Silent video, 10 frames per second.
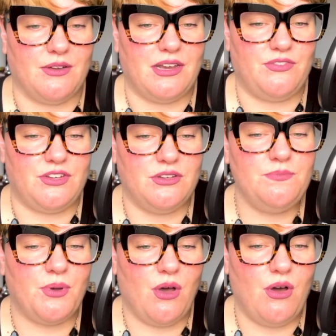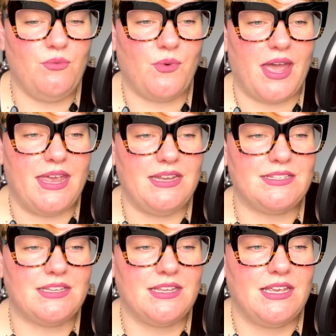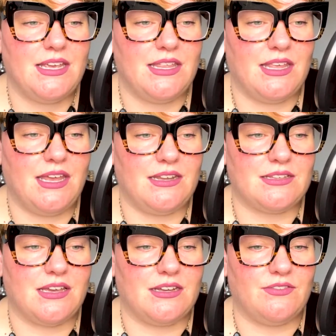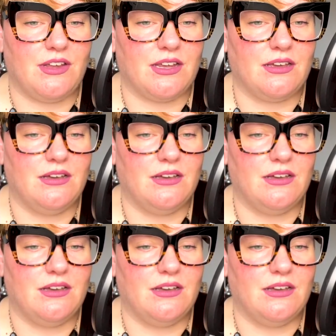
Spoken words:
And if you do put on weight, then it's kind of like,